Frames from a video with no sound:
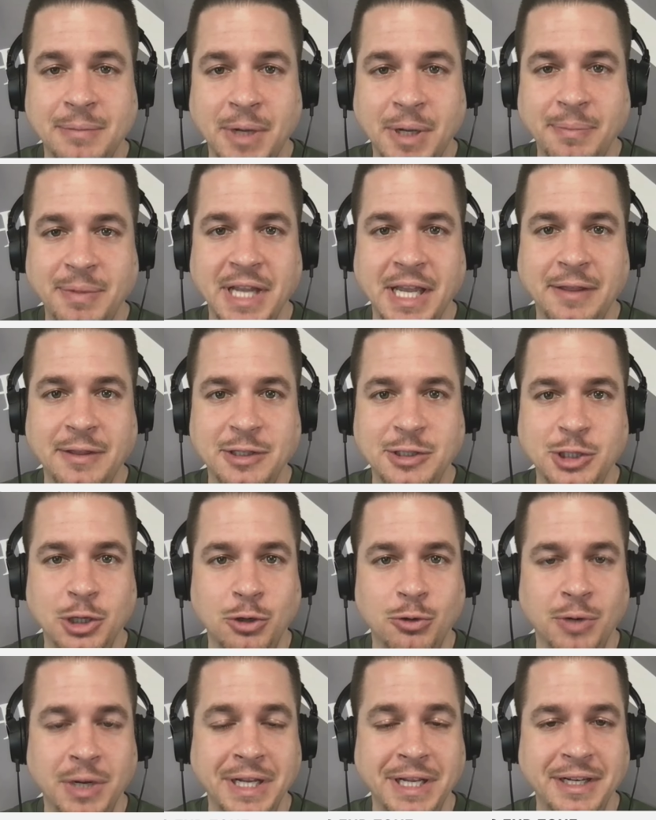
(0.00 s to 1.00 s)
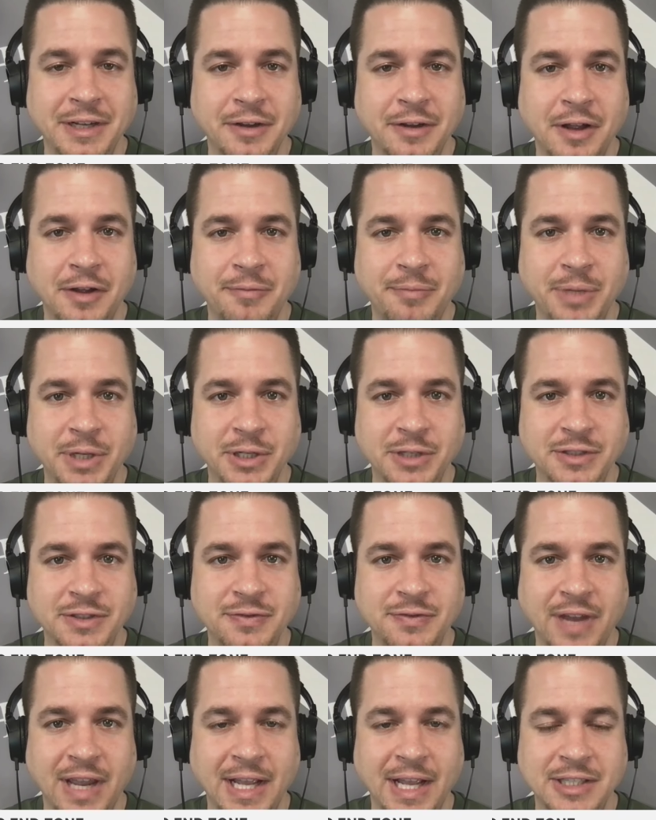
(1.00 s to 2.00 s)
might be at the chagrin of Bills
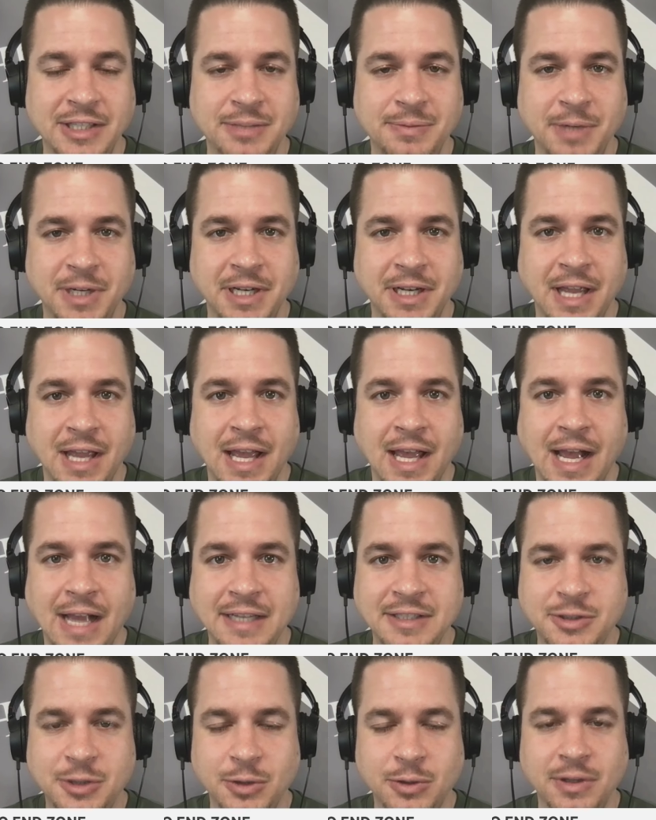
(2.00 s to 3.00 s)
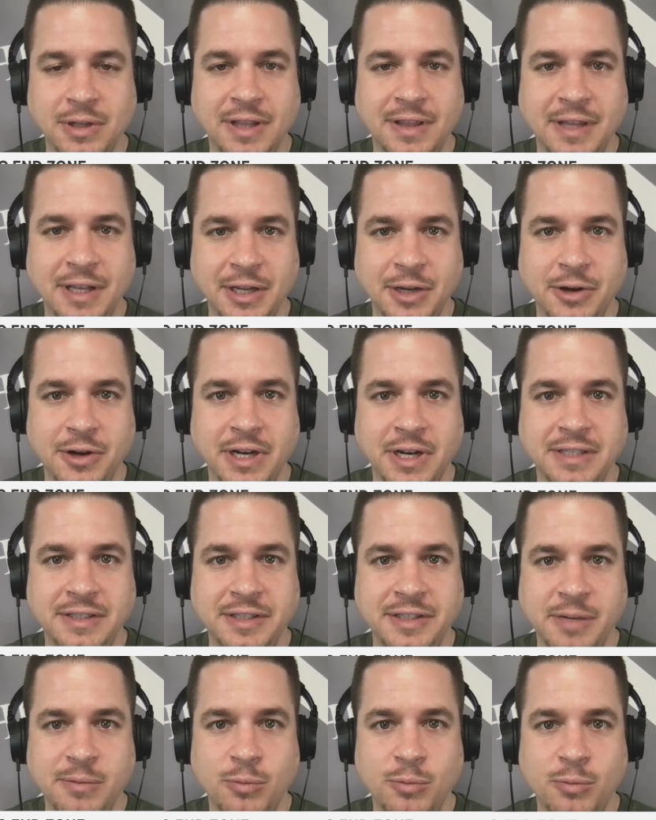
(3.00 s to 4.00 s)
fans, but I certainly think you're going to
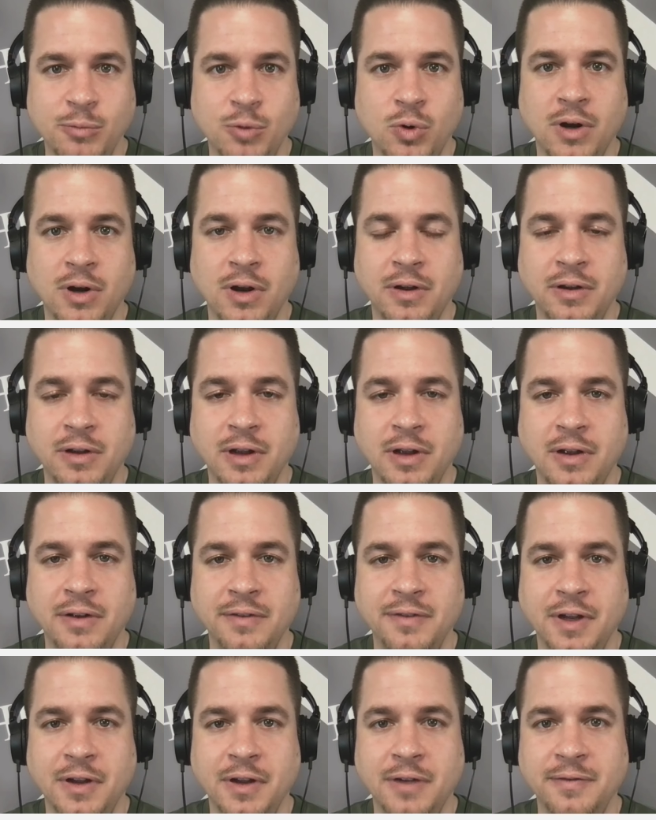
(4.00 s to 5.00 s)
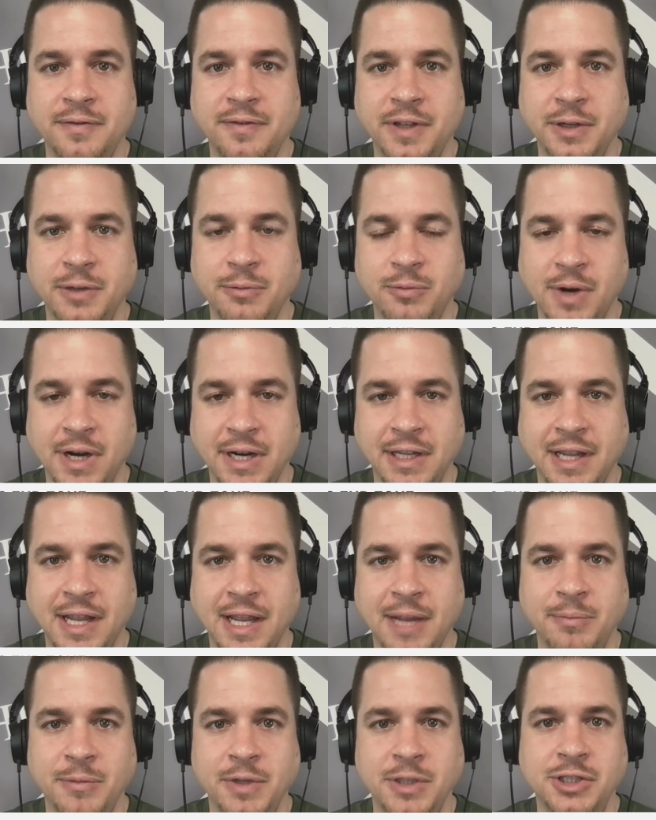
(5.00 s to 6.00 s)
see more of the running
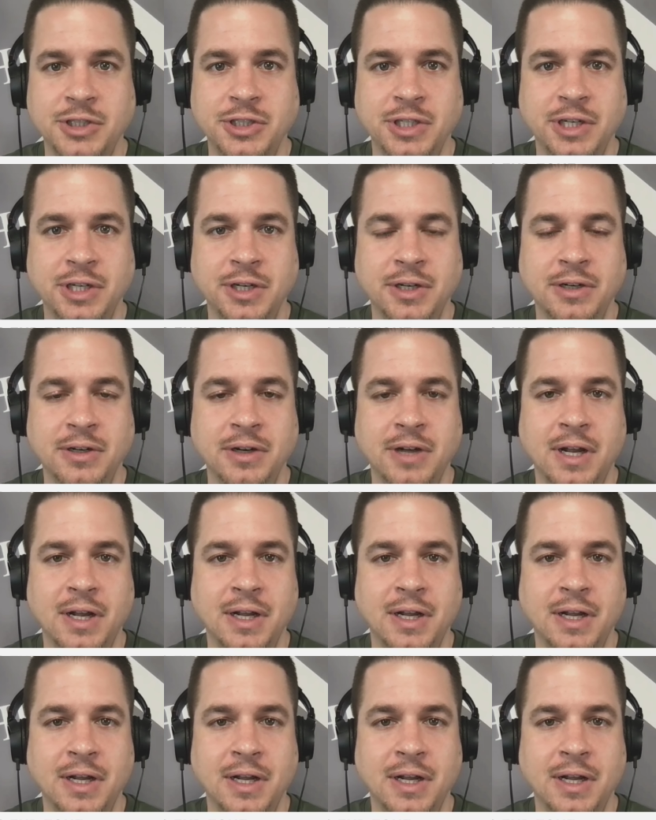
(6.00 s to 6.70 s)
game this year.